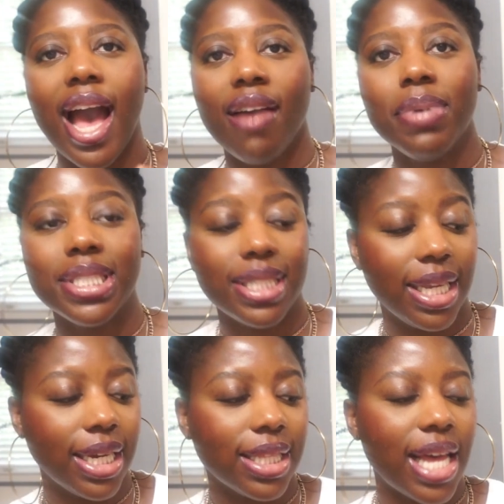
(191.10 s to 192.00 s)
I've been
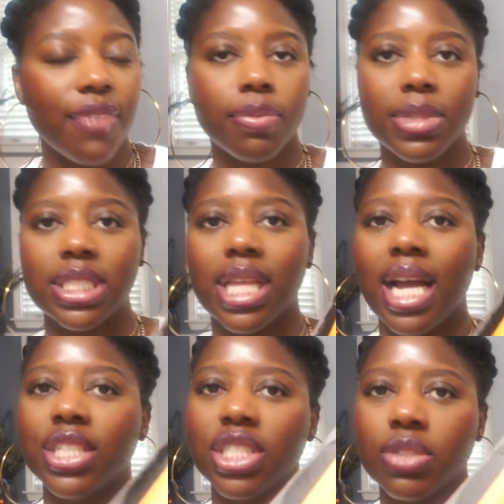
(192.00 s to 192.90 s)
seeing a lot from this
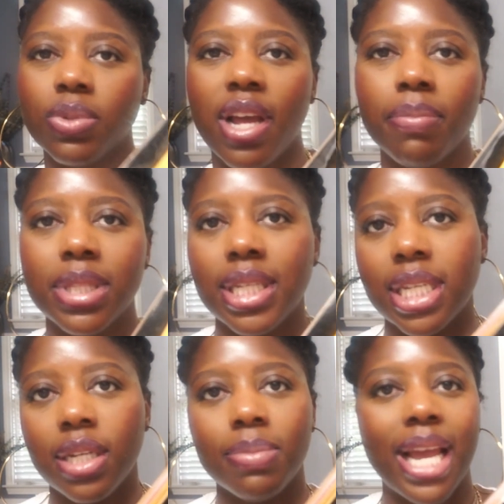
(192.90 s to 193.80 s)
line just when I've been
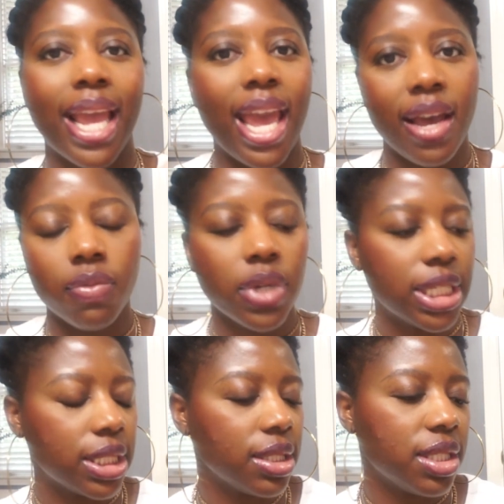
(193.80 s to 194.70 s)
looking up like half
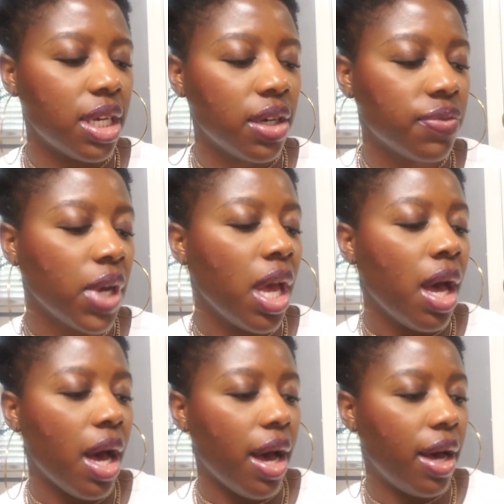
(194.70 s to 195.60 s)
wigs and stuff.
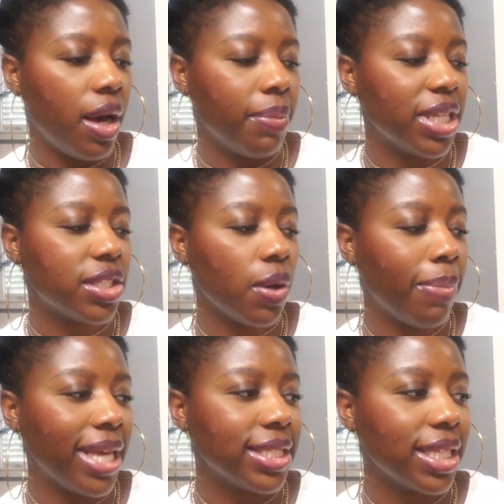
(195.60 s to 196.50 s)
And so
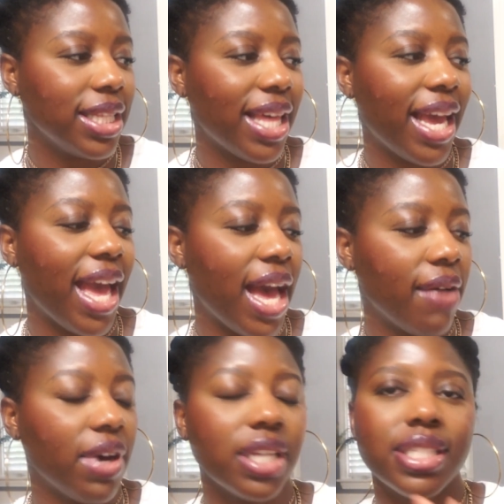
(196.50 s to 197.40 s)
basically they
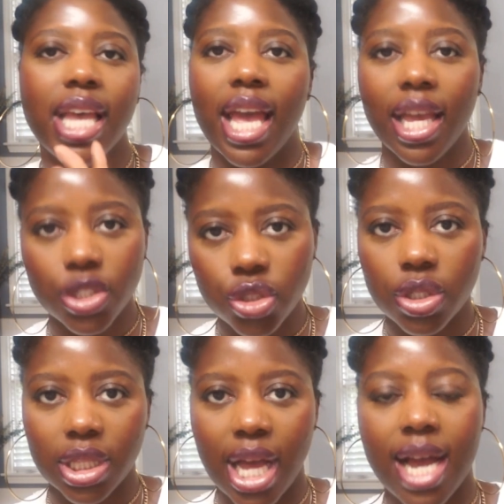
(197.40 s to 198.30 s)
have a
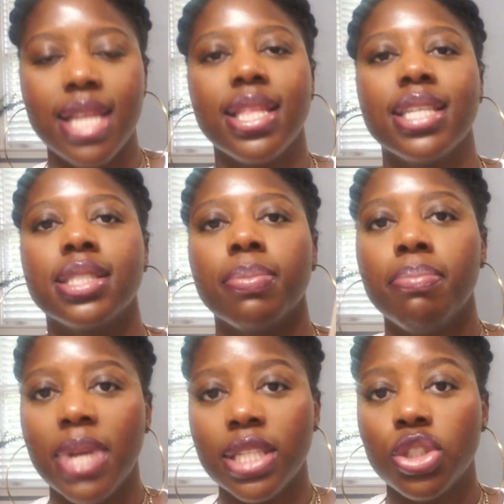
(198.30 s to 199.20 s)
textured line that's
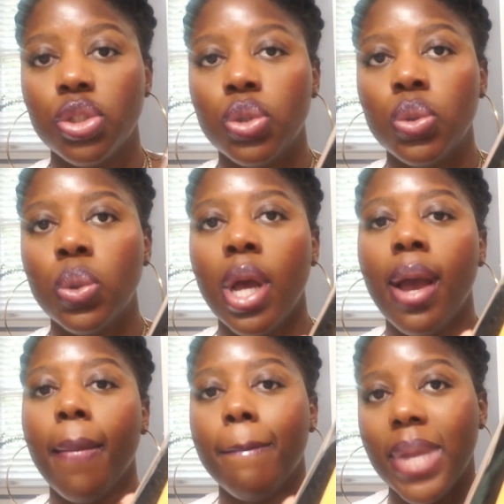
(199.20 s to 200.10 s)
meant to
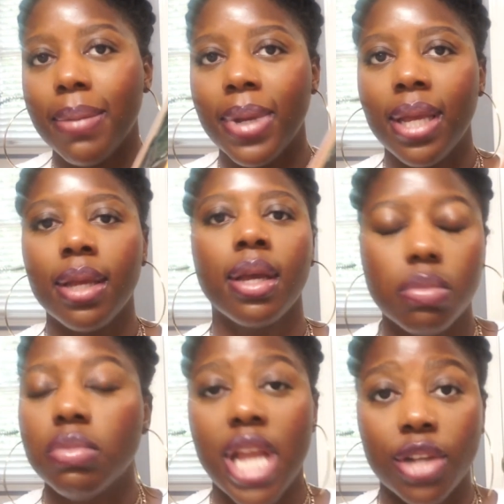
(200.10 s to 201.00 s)

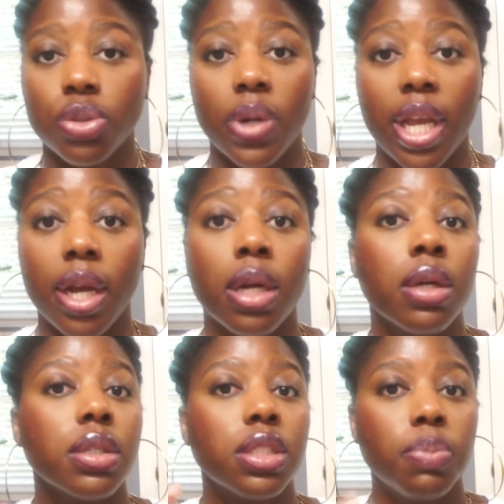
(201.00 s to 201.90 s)
mimic natural hair,
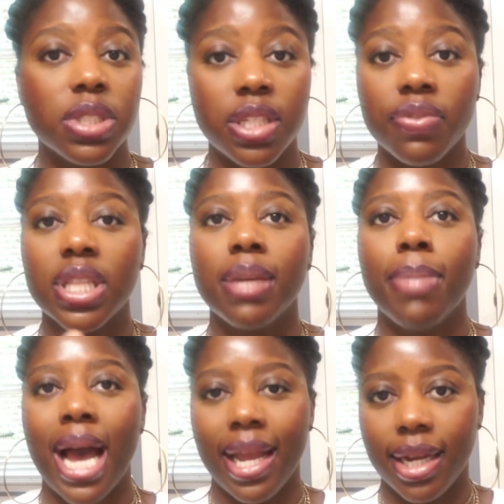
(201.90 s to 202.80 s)
specifically
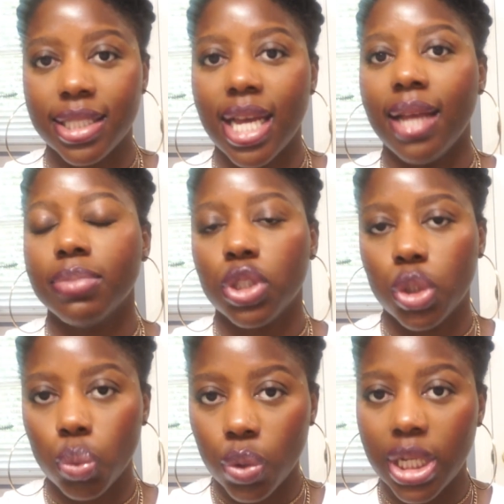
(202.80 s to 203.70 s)
by hair types,
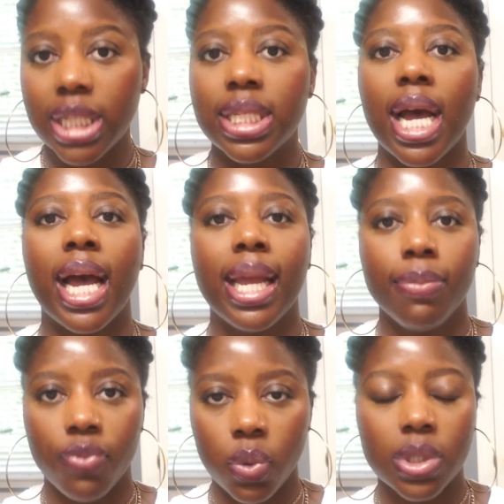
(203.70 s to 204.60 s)
3-type,
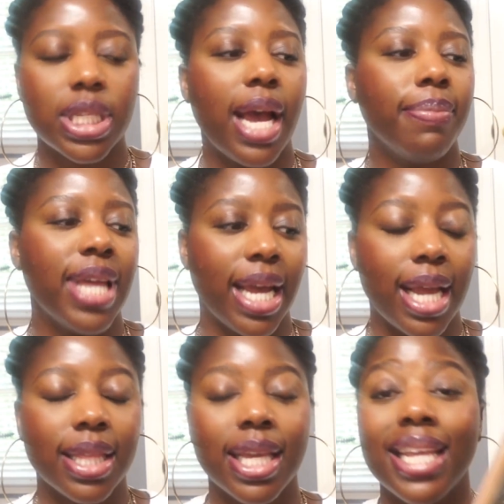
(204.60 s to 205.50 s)
4-type, that
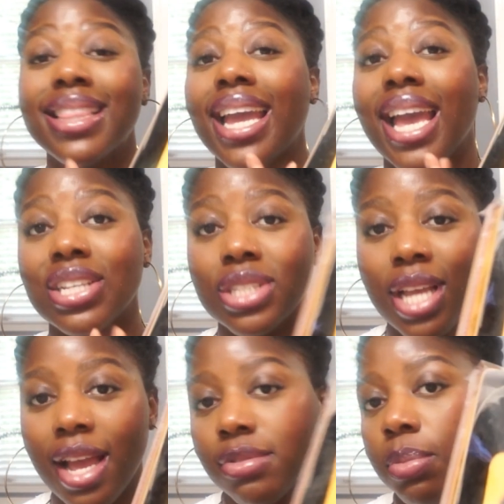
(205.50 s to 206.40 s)
kind of thing. They actually
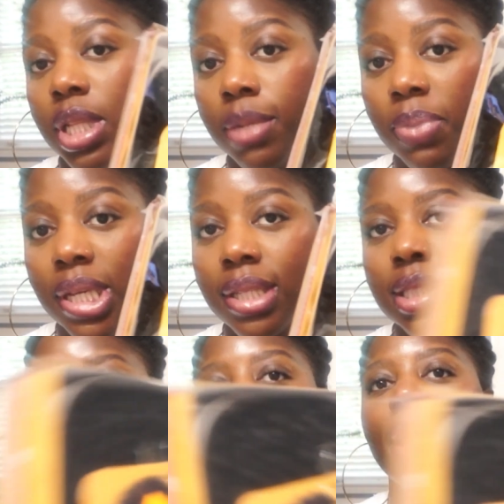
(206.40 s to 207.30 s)
have some
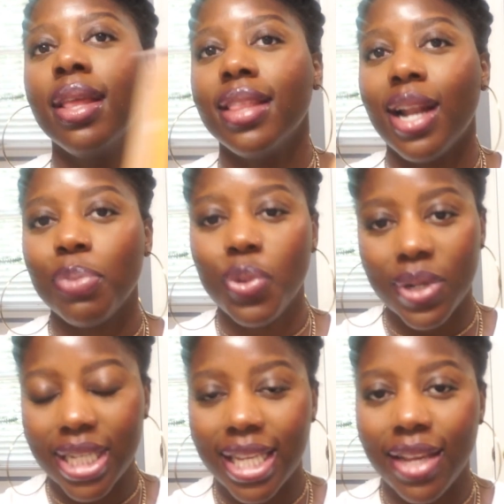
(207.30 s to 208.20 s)
clip-ins that I'm
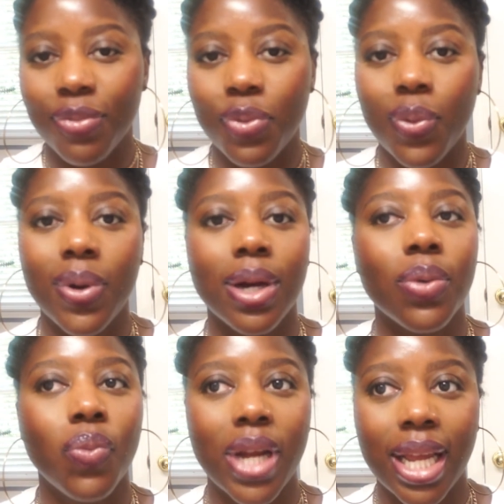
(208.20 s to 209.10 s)
going to get for
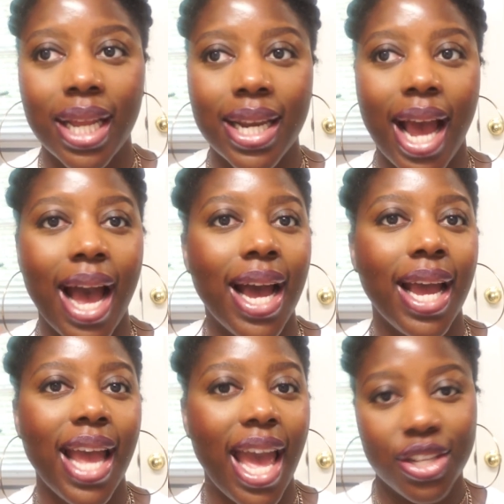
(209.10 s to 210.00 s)
when
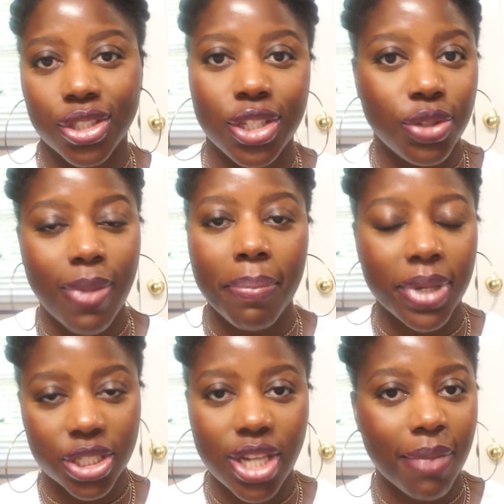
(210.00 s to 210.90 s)
I actually do my
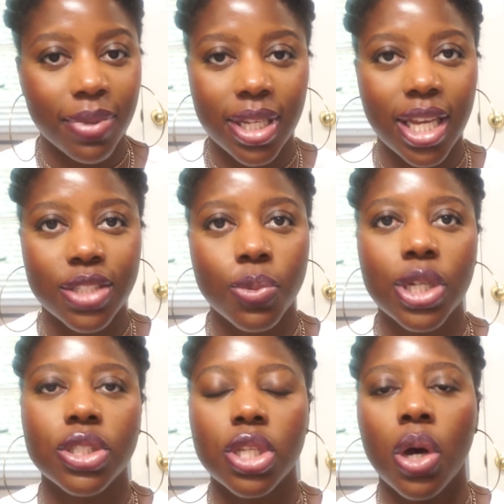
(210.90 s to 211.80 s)
big chop in the next week
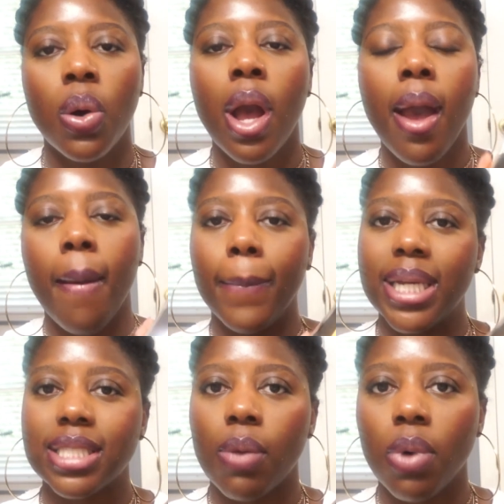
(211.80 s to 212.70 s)
or so,
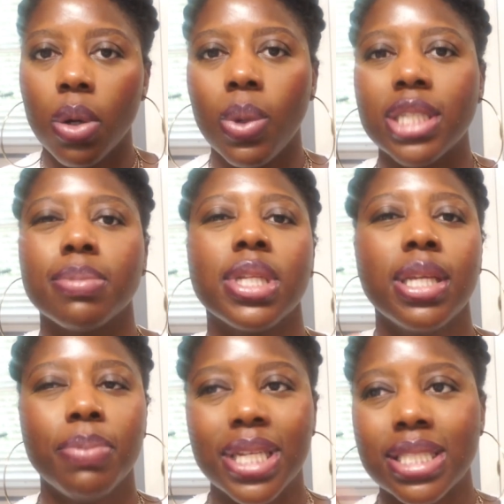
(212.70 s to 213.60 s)
because I want to wear some
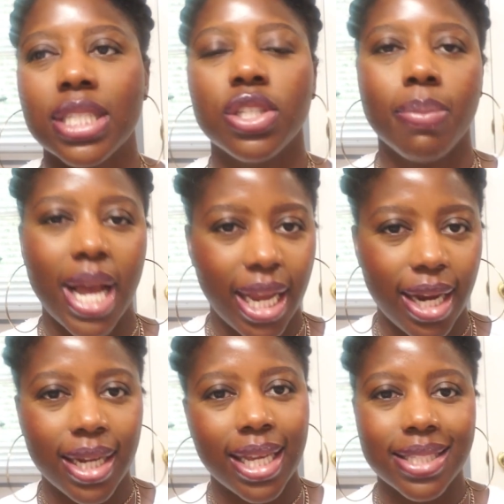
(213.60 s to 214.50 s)
clip-ins until my
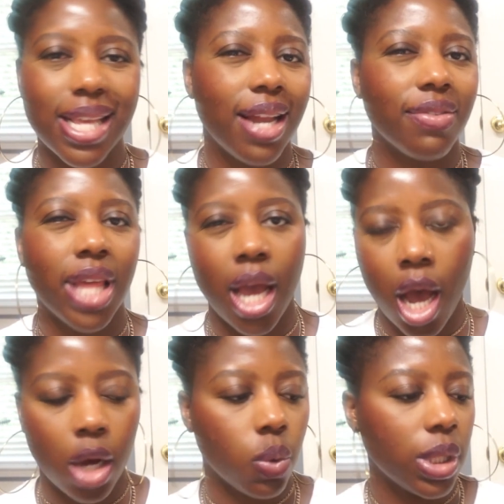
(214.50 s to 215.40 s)
hair gets out of that
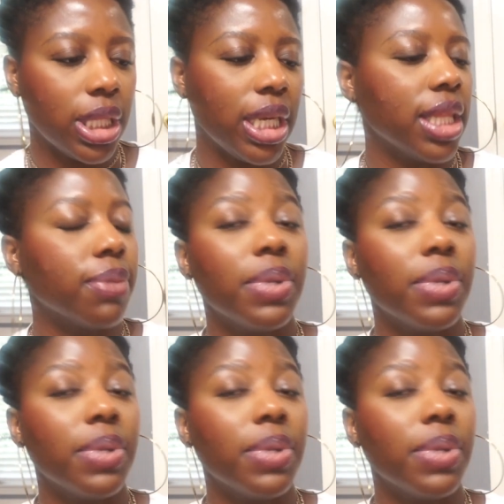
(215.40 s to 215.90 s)
awkward length.